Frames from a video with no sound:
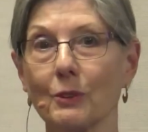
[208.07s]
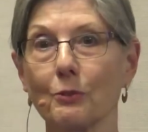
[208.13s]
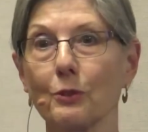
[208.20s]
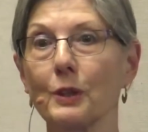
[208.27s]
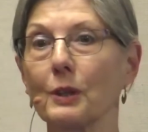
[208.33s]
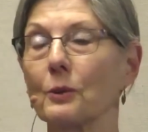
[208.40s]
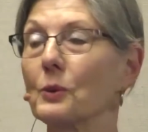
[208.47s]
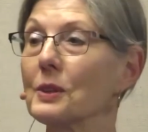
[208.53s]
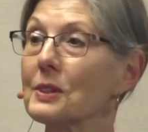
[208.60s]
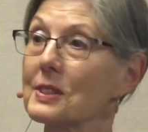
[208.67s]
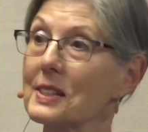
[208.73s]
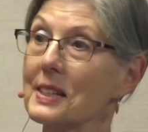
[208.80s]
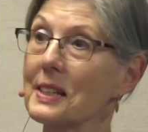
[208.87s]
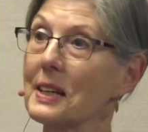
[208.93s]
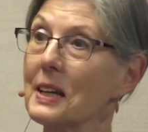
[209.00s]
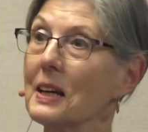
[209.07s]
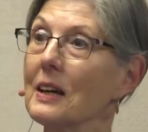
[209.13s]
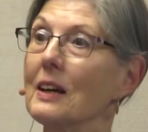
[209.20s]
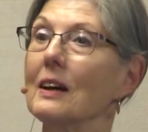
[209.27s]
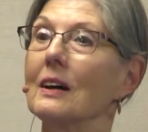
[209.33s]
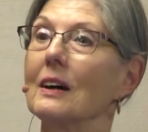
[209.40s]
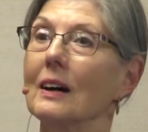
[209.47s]
Frequency.
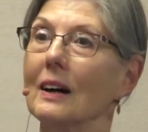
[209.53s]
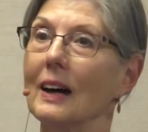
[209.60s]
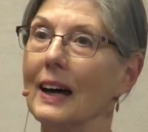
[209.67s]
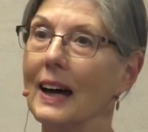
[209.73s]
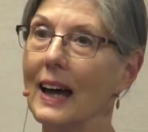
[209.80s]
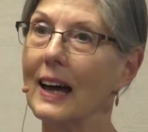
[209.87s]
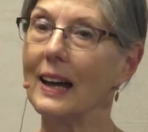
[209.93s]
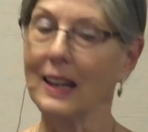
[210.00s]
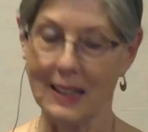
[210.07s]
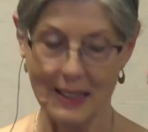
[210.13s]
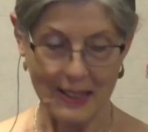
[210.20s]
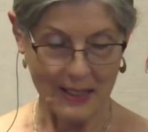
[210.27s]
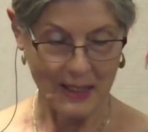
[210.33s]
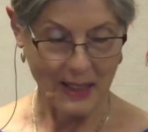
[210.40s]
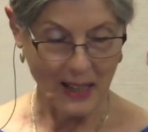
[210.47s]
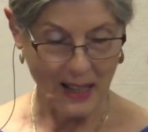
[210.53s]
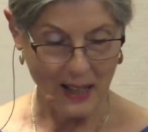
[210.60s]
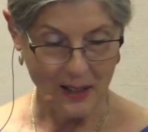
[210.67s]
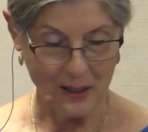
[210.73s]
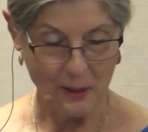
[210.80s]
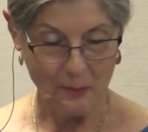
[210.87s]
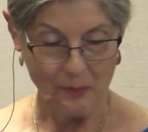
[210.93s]
And
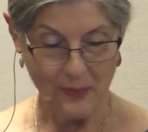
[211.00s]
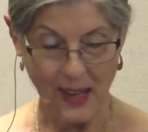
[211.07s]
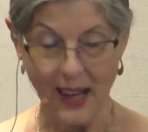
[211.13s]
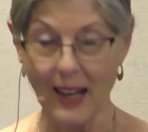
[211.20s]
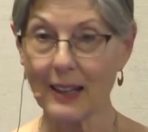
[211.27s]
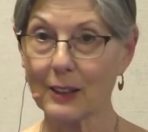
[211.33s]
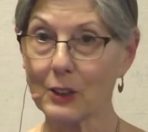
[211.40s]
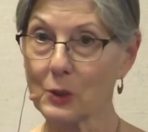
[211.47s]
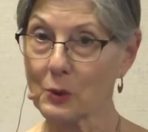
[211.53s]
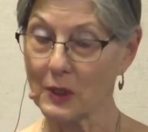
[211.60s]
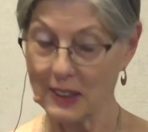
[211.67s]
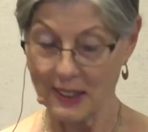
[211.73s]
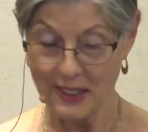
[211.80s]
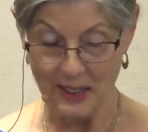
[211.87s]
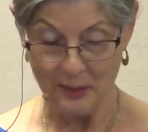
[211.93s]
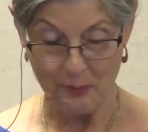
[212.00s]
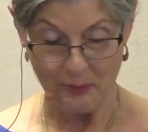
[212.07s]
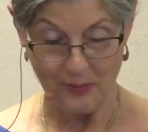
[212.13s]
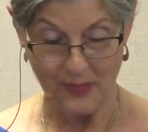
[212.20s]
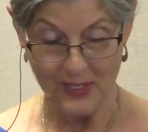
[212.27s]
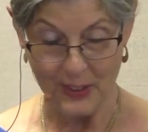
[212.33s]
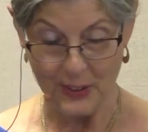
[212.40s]
actually,
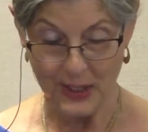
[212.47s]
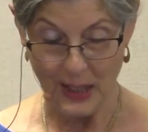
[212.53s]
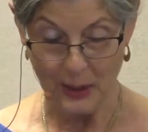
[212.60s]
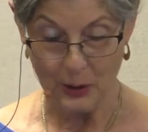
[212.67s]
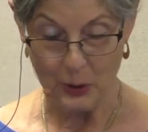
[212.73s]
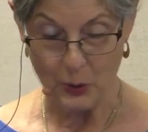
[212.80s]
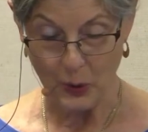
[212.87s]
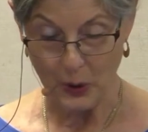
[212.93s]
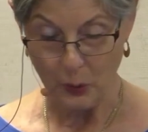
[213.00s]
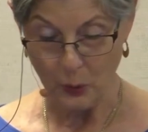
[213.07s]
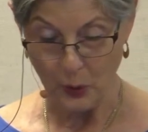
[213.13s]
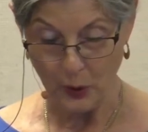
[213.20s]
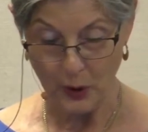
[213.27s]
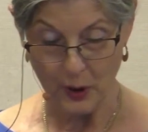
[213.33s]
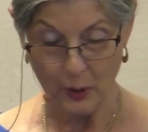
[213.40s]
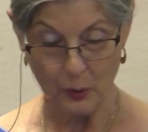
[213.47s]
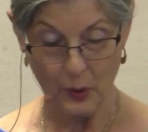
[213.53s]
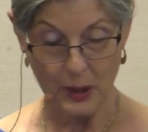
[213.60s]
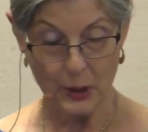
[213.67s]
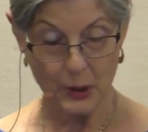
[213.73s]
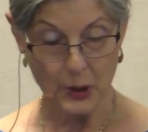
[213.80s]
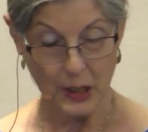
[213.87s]
the Sanskrit word
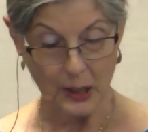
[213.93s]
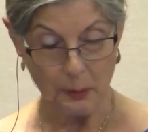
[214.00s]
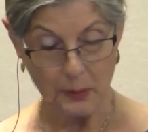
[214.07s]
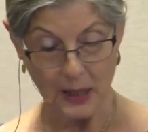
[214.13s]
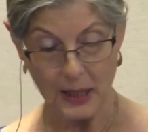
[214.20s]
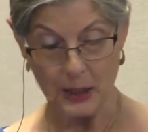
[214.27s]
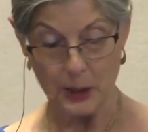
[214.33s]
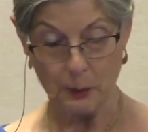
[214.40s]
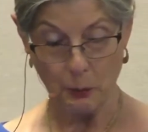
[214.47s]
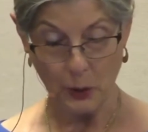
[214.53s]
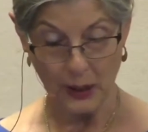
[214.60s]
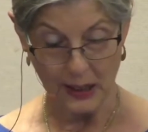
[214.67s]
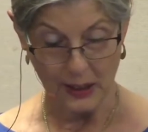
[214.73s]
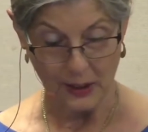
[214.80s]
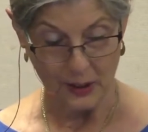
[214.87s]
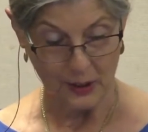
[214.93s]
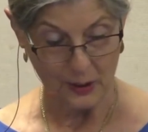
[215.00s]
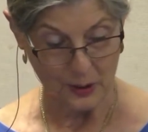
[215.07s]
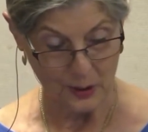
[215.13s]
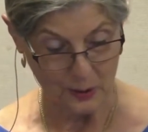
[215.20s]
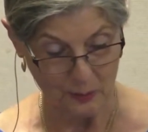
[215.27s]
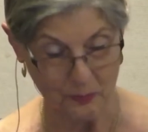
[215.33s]
originally means
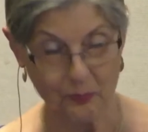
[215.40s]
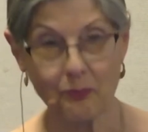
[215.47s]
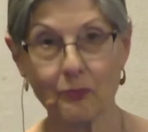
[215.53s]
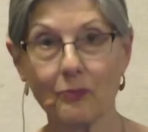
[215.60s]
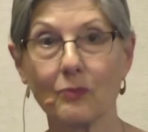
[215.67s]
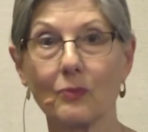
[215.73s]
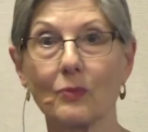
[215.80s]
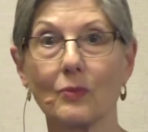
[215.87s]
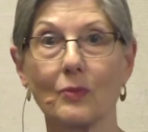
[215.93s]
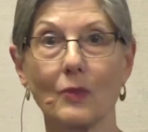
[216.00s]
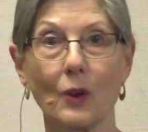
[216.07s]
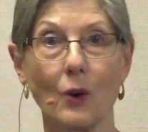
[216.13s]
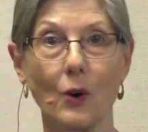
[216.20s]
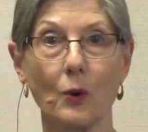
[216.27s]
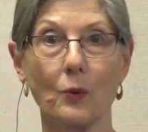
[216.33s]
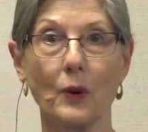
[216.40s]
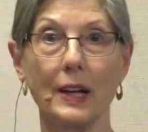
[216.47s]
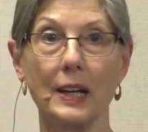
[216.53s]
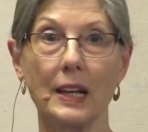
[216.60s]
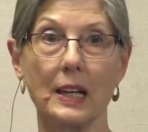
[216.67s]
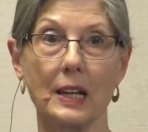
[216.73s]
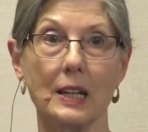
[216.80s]
brilliance, or
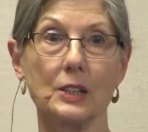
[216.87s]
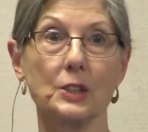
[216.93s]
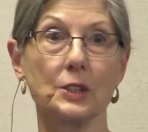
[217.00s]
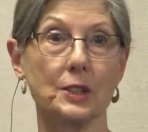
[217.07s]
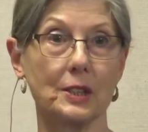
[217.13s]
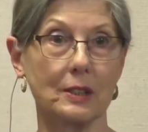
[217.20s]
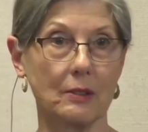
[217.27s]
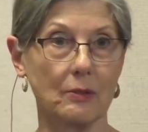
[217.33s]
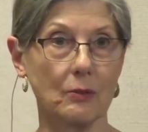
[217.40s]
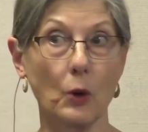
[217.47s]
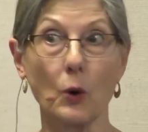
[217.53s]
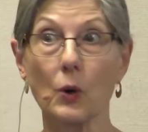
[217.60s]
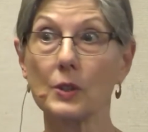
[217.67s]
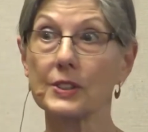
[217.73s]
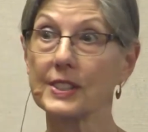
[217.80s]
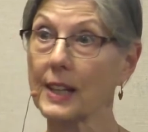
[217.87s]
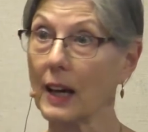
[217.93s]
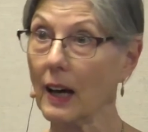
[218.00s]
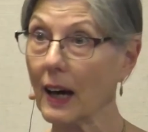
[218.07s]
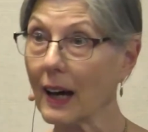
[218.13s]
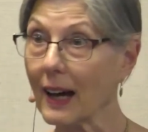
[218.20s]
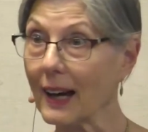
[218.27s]
radiation, or
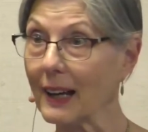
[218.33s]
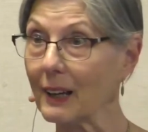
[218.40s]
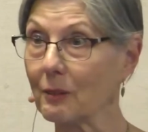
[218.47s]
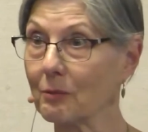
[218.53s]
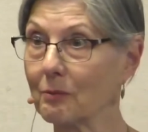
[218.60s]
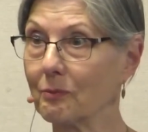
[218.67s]
sky.